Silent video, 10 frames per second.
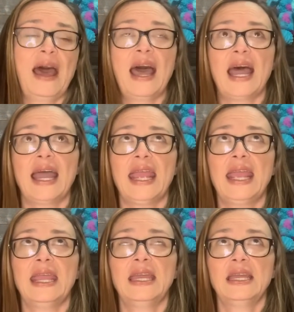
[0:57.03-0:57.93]

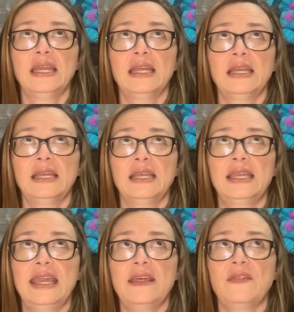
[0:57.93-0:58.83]
I
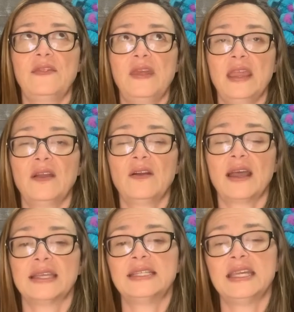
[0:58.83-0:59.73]
get their
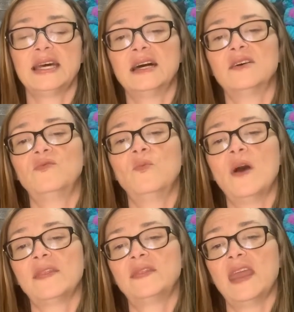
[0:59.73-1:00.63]
idea of
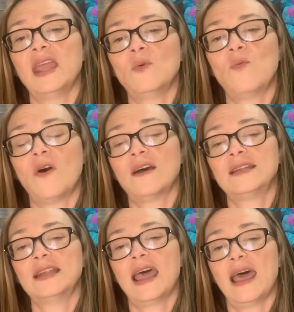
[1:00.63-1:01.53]
what they want
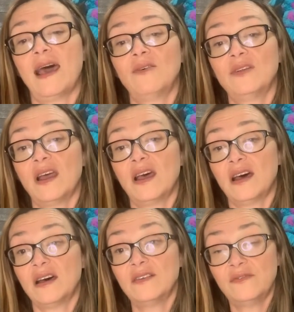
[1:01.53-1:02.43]
out
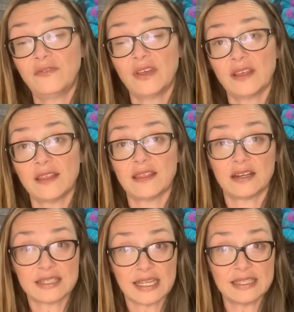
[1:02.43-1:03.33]
of their
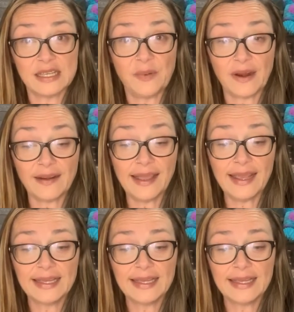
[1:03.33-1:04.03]
Scentsy party,